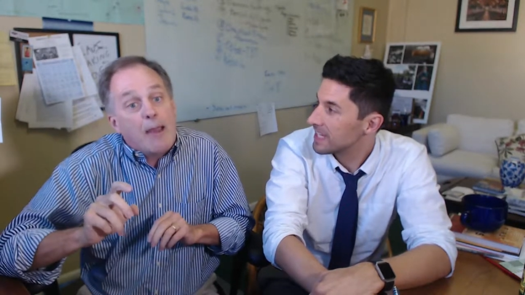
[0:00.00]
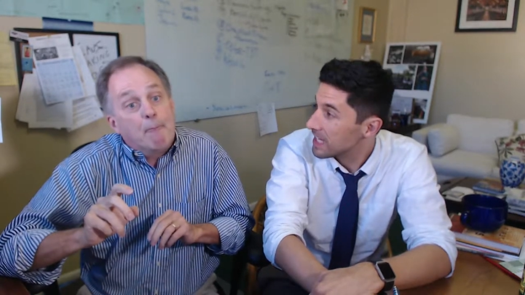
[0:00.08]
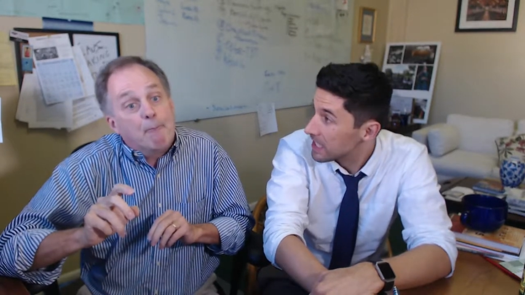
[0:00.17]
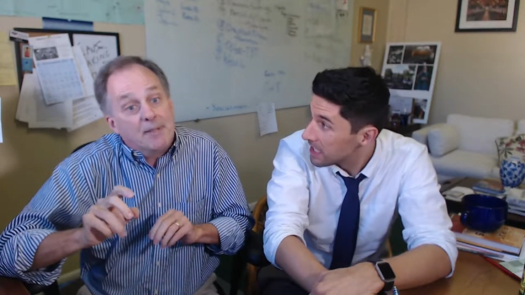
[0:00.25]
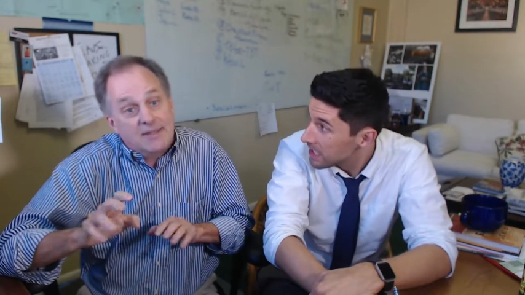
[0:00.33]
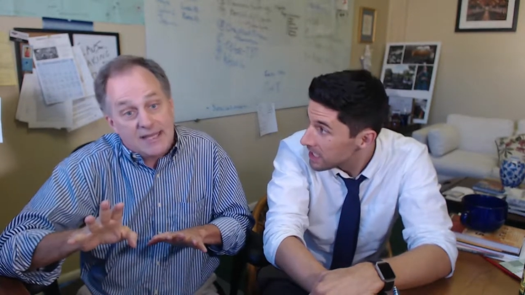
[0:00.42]

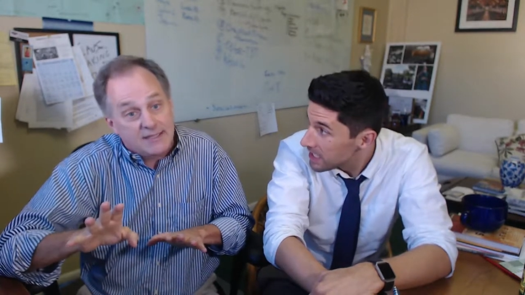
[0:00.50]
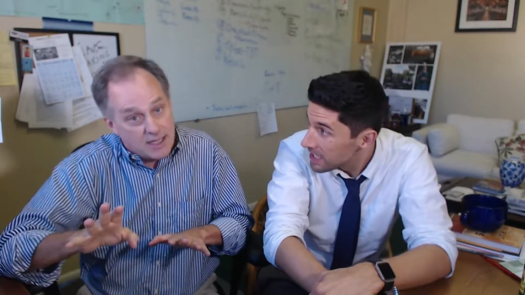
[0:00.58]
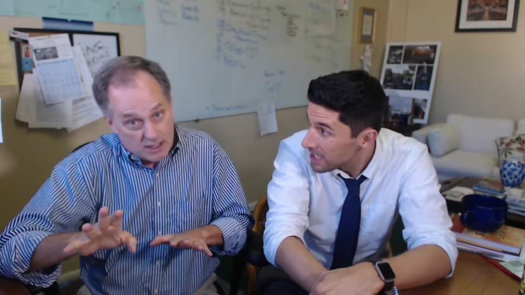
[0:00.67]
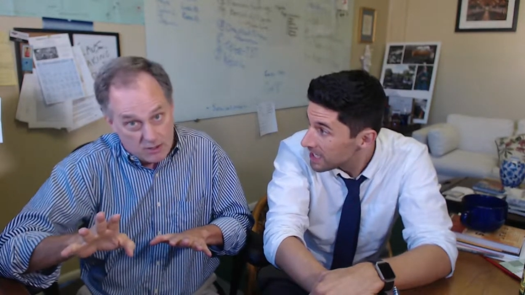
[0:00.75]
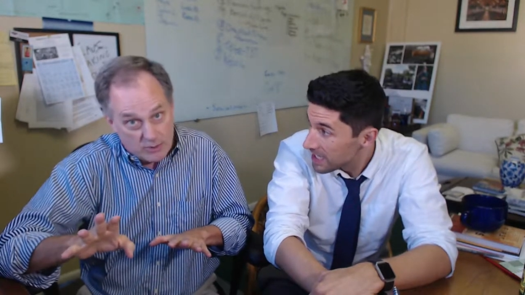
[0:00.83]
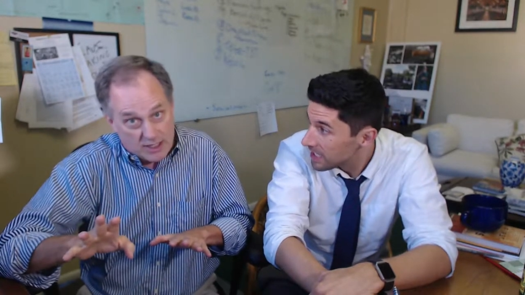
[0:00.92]
Speaker 1: But that's not
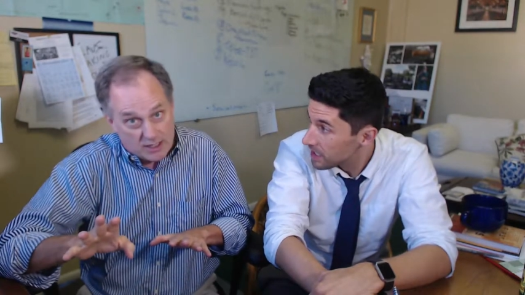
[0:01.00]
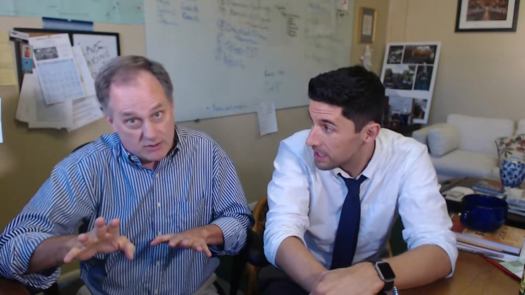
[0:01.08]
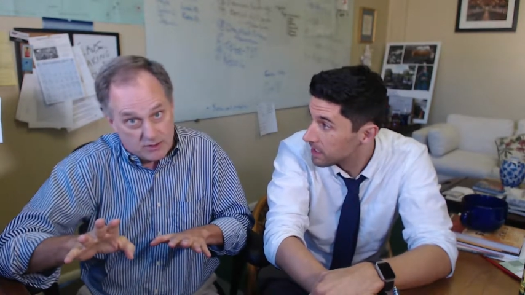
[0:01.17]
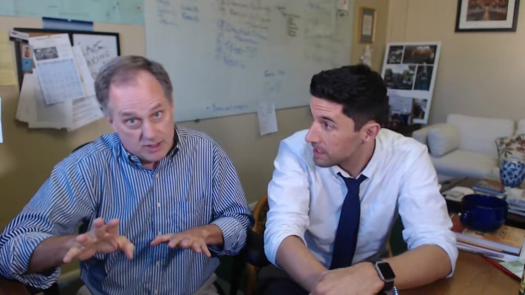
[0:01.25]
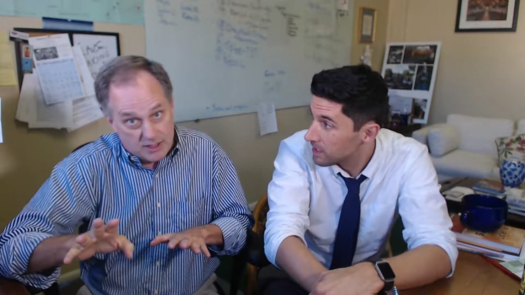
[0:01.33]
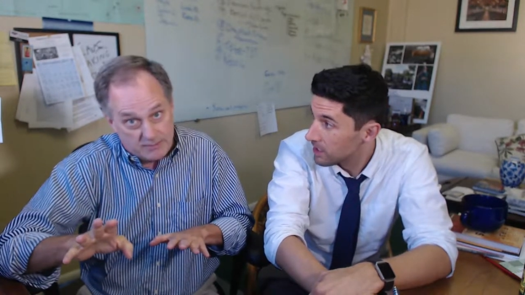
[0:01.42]
all we got going
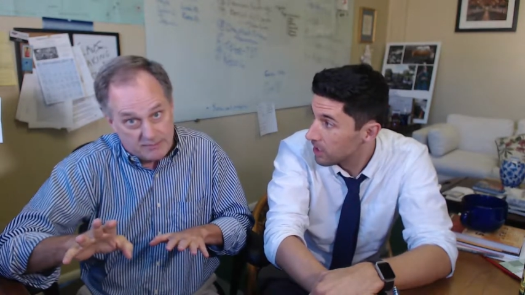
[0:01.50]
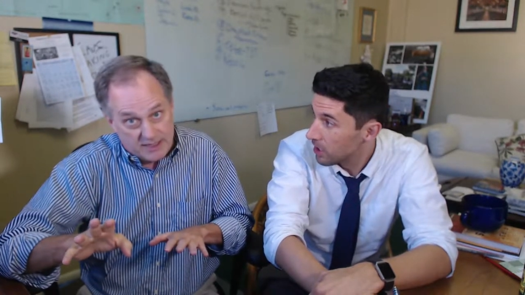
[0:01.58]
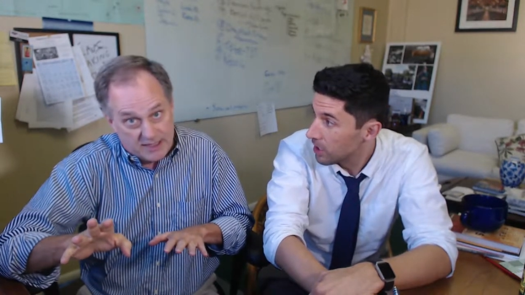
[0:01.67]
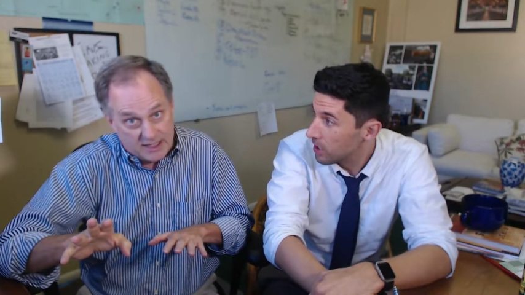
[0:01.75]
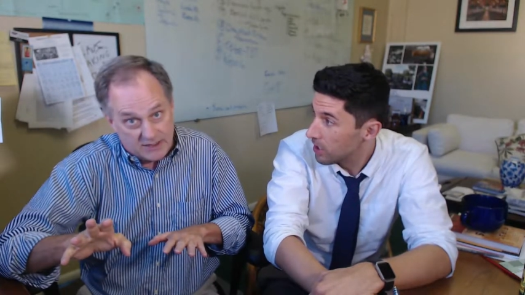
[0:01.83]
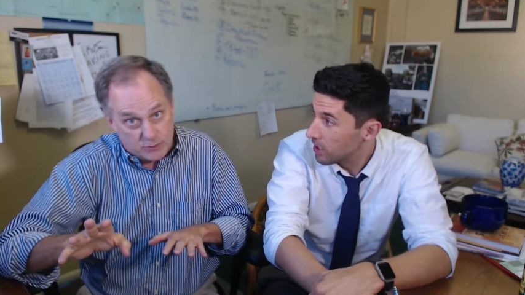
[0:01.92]
on
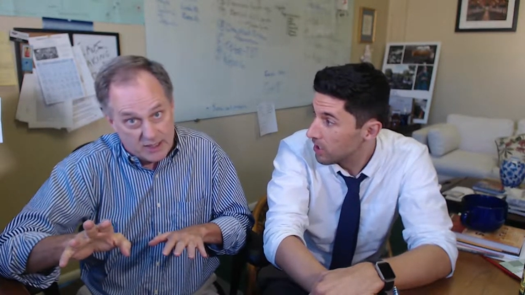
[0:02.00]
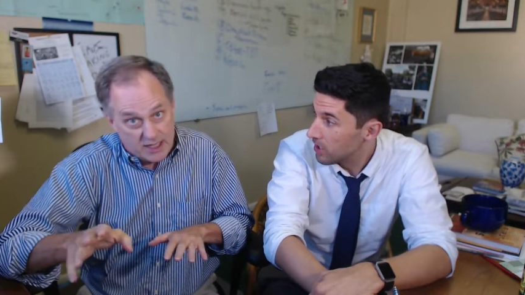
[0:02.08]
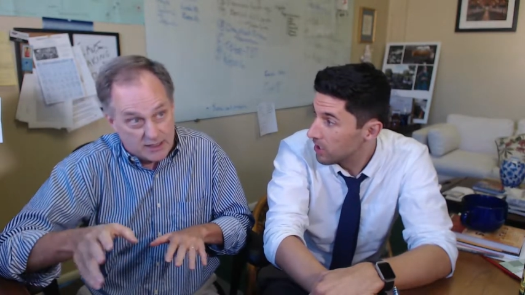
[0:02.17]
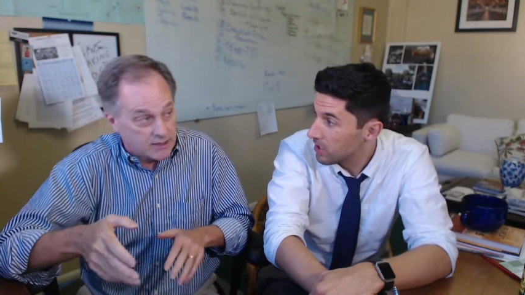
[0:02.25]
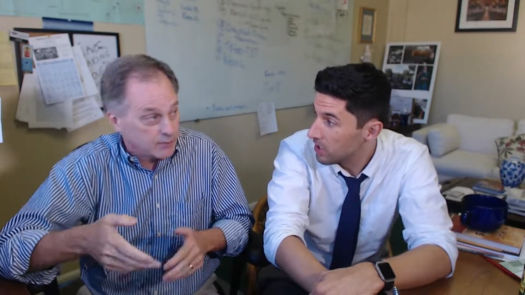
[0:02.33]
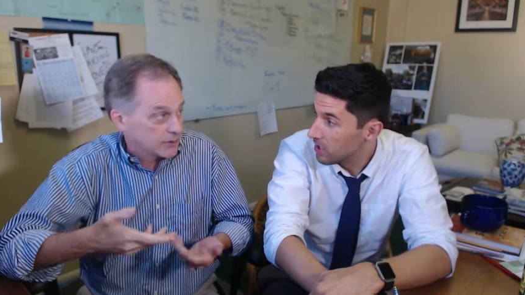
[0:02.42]
because we got a
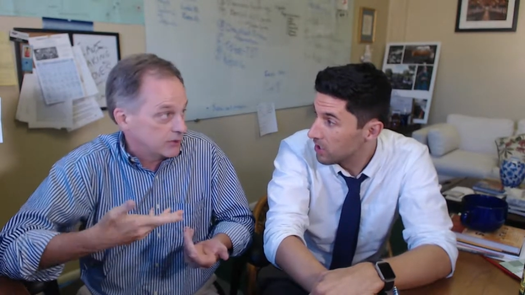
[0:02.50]
number two.